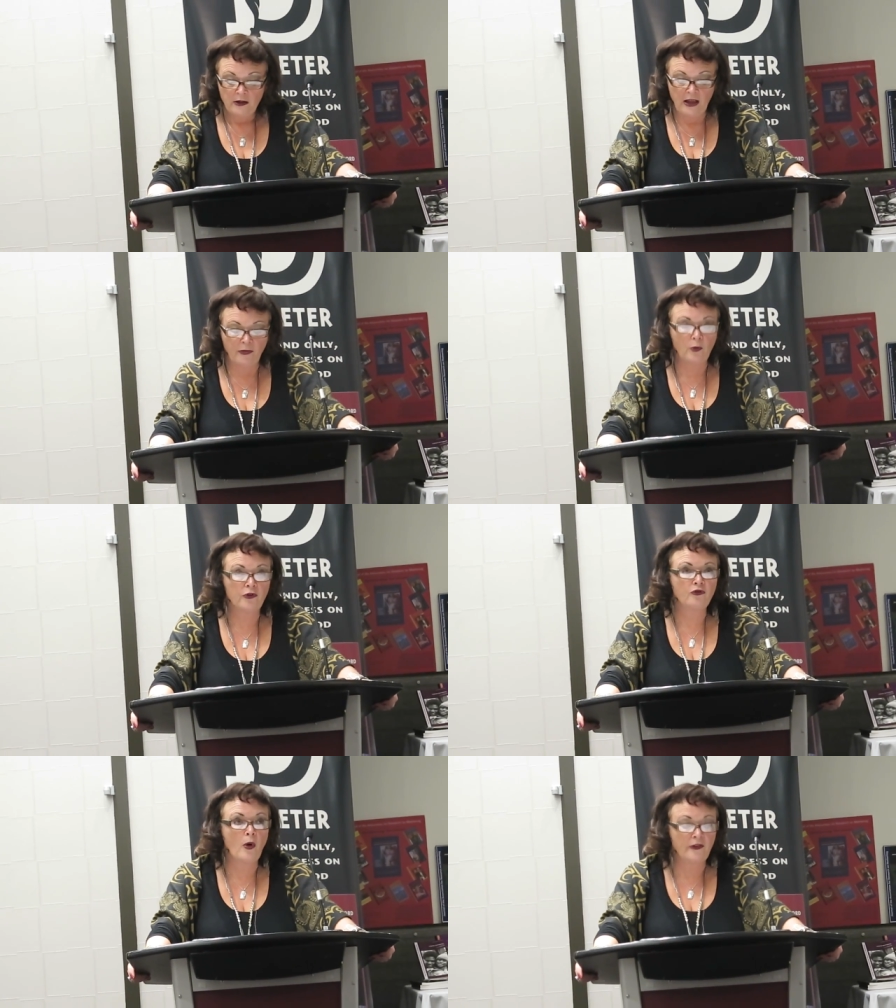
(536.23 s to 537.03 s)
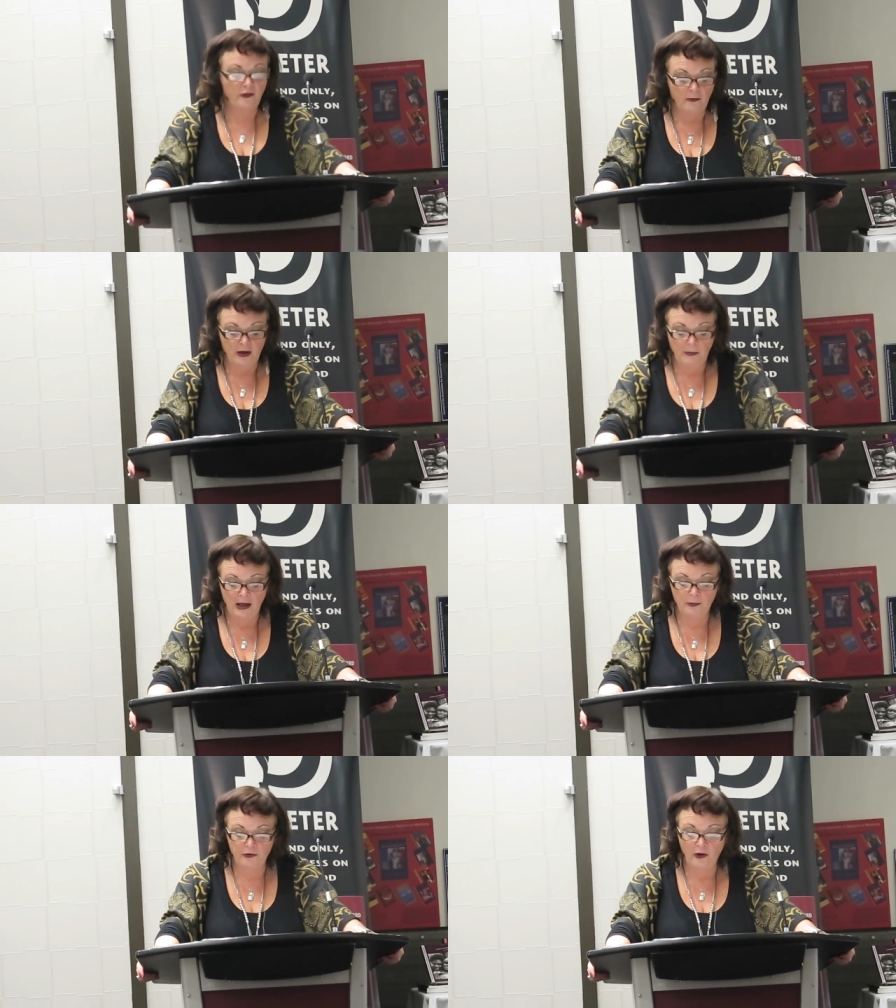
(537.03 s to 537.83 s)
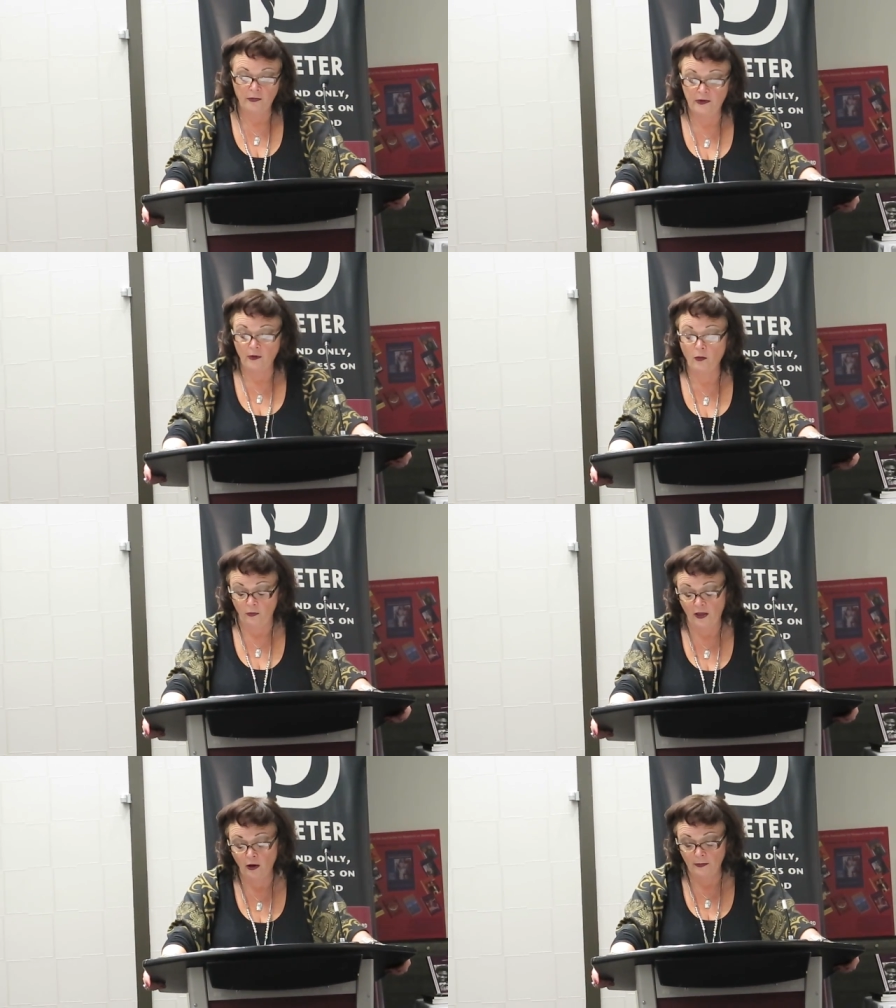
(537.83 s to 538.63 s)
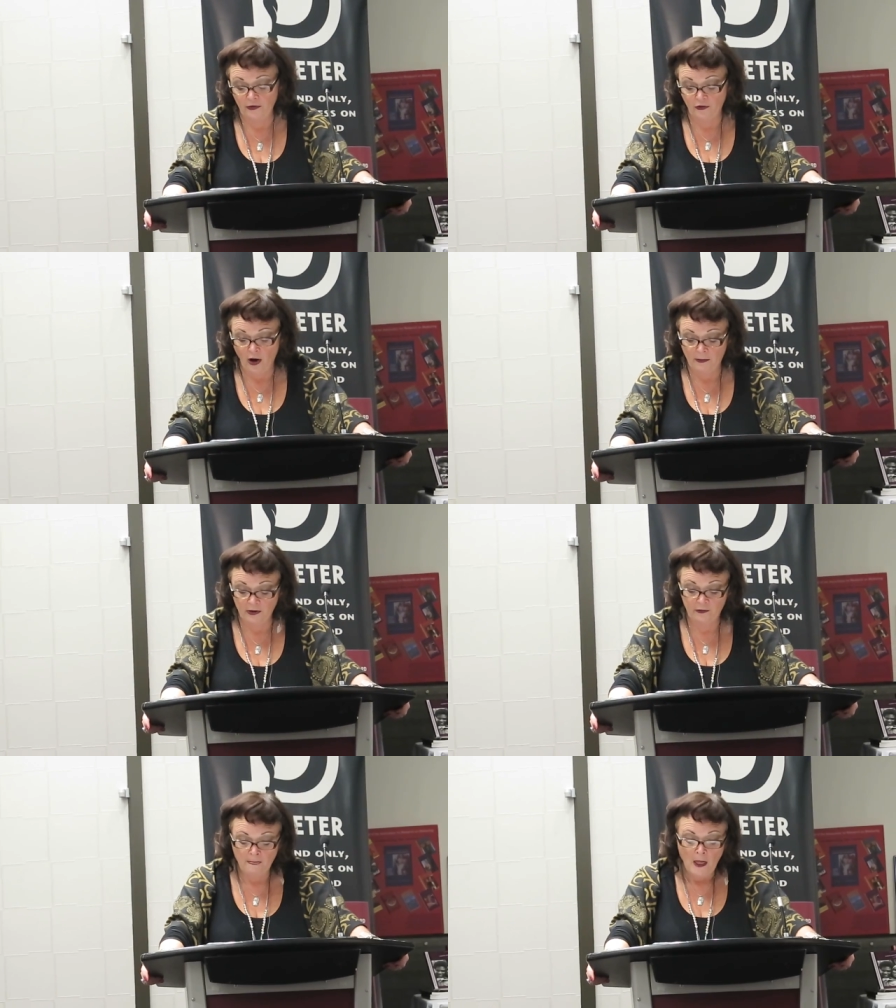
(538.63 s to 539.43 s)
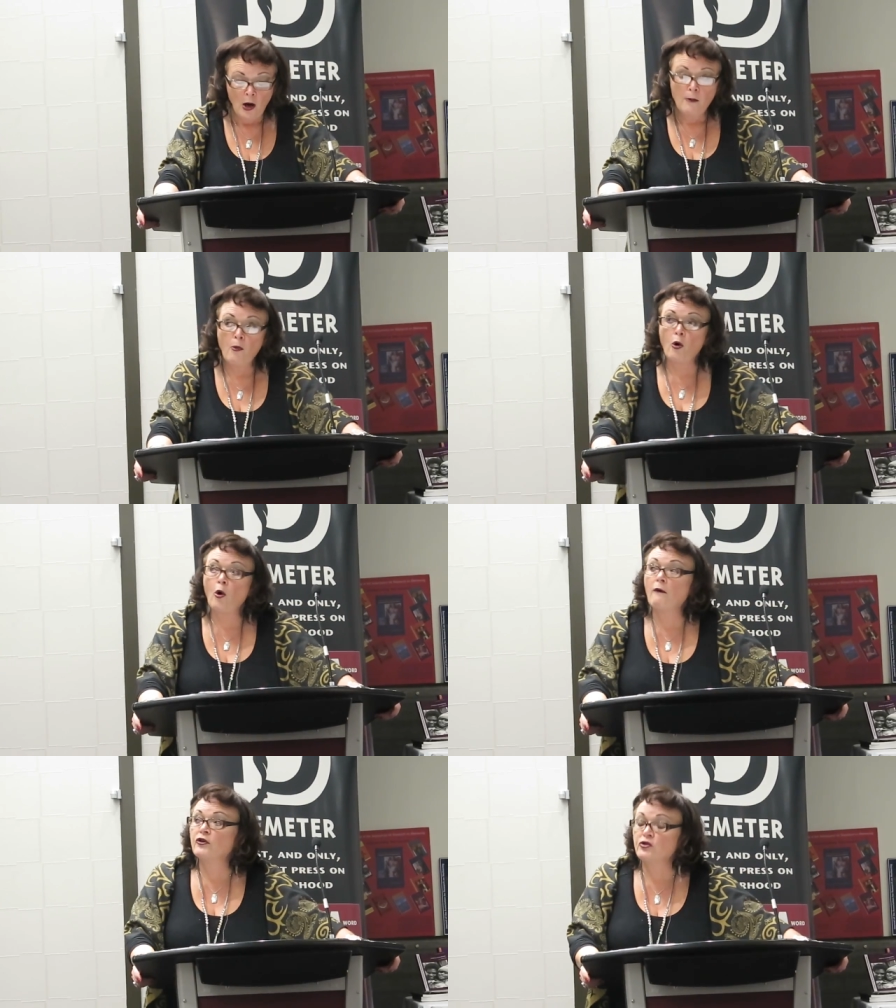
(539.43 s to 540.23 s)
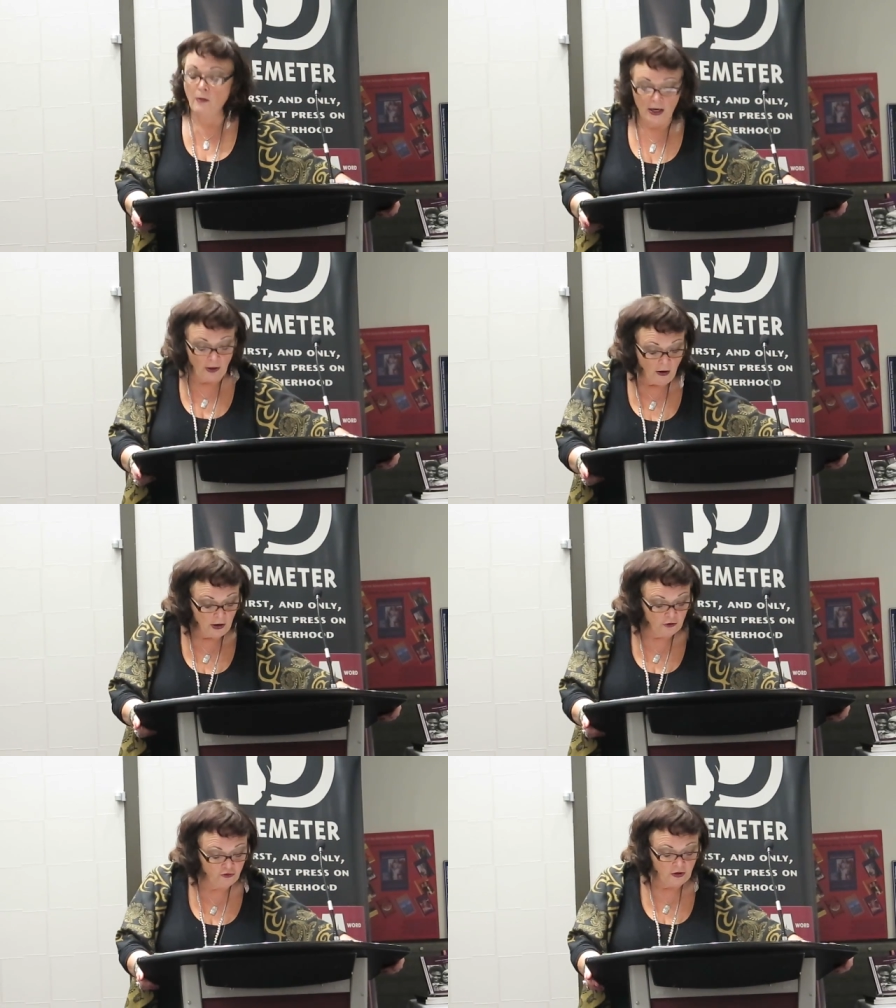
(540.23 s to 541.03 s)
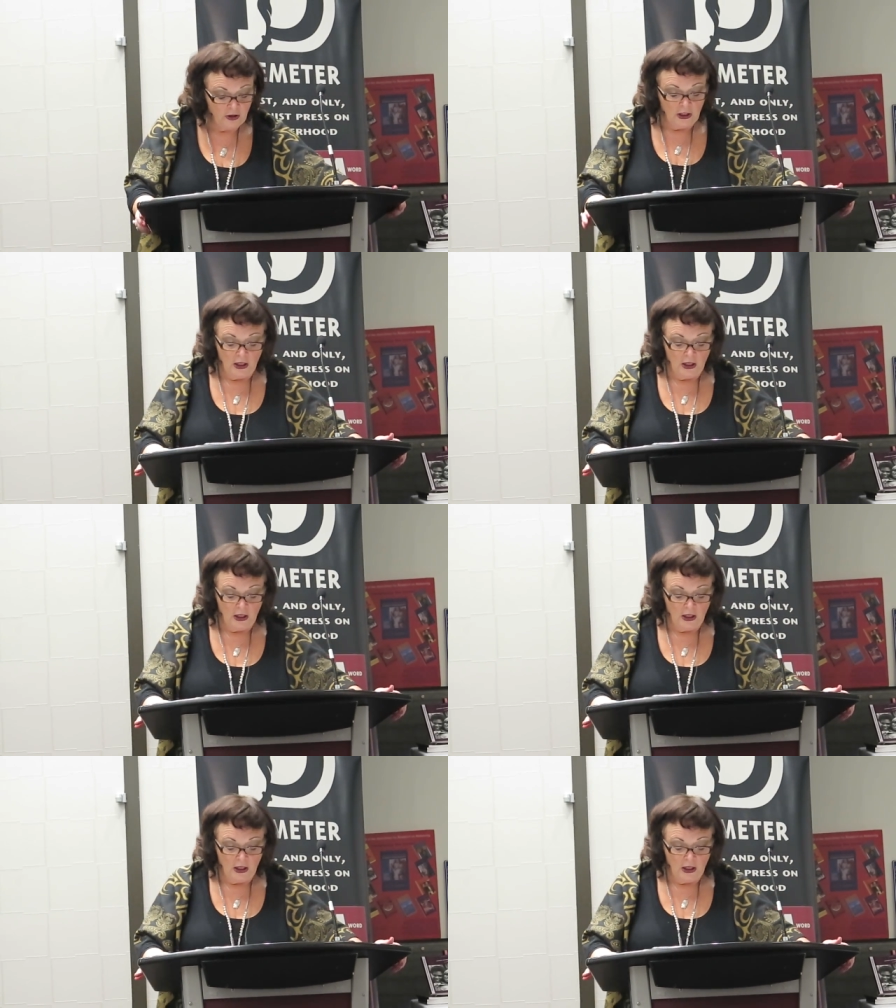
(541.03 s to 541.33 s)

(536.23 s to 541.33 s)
yet there was twice as many papers than on these topics. Moreover, to my knowledge,